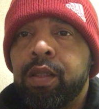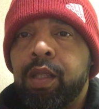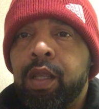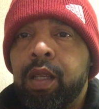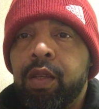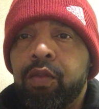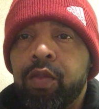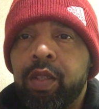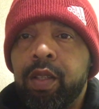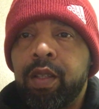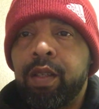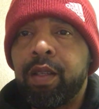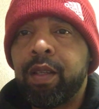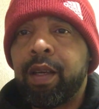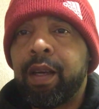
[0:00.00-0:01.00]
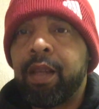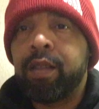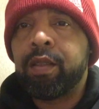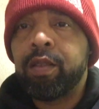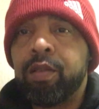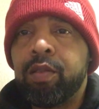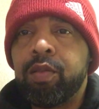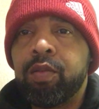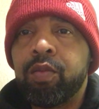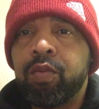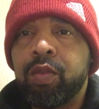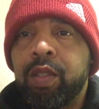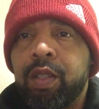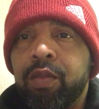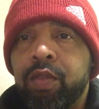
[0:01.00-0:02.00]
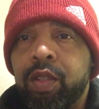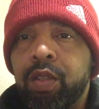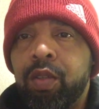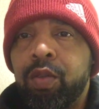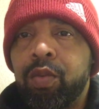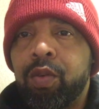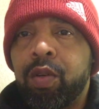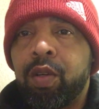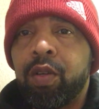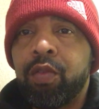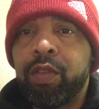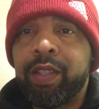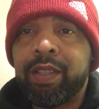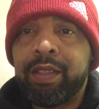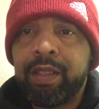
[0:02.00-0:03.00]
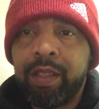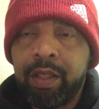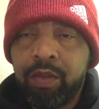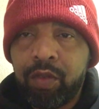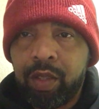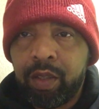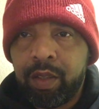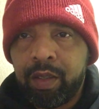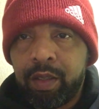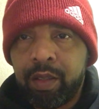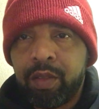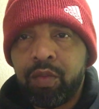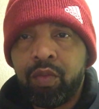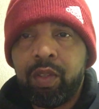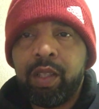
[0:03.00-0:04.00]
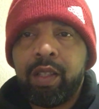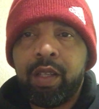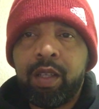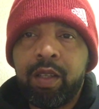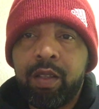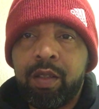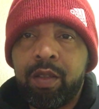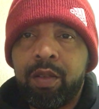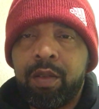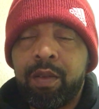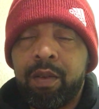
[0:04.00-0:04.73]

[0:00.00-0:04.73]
Evening, afternoon, whenever you are receiving this video.